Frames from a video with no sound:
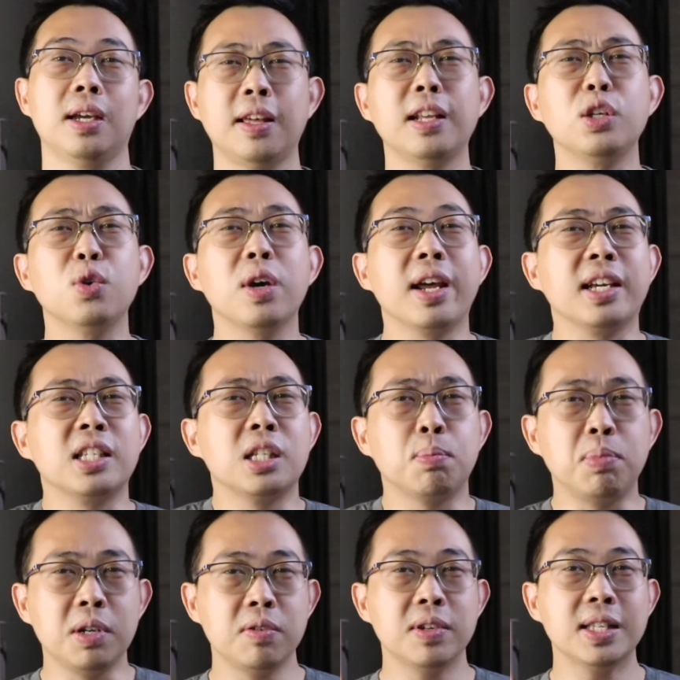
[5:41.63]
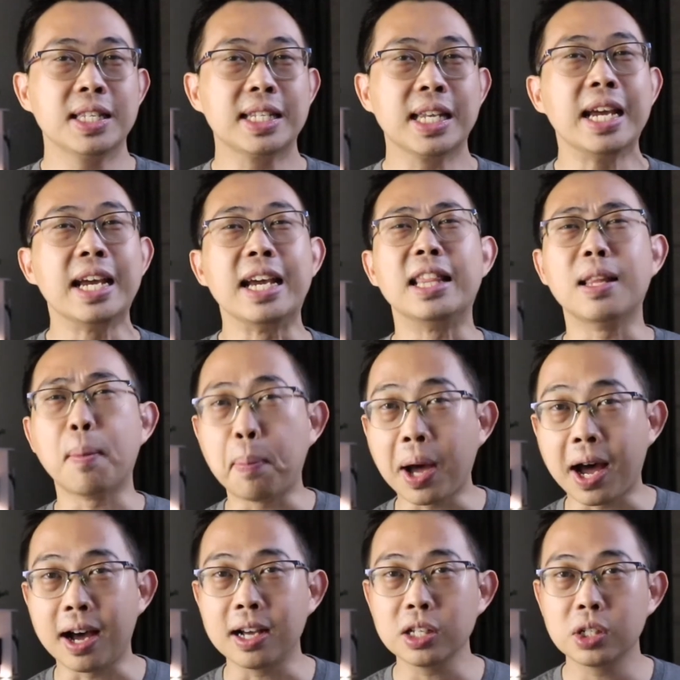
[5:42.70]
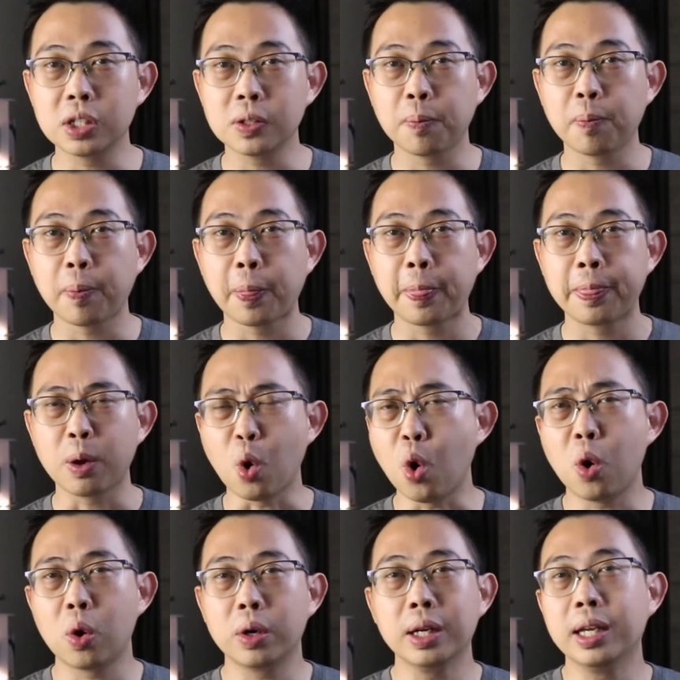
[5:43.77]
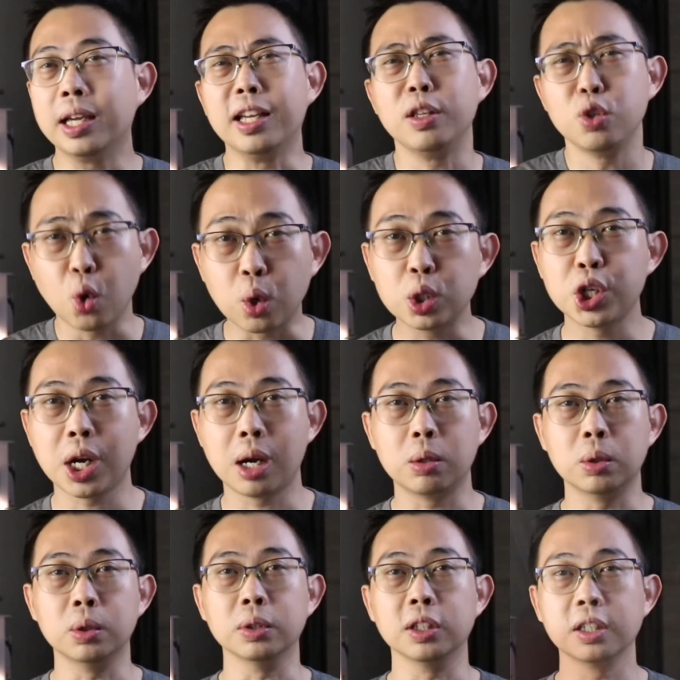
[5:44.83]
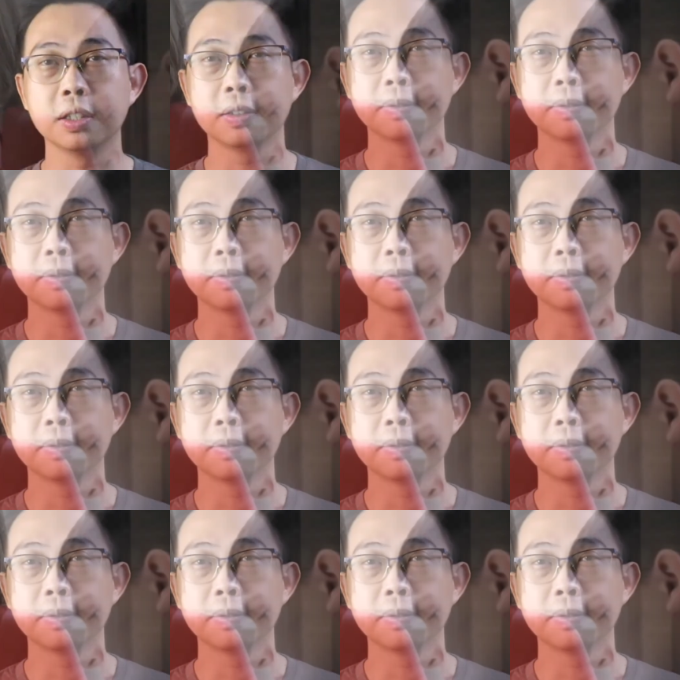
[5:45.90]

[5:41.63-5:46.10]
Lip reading: that you had experienced in the past or in your childhood.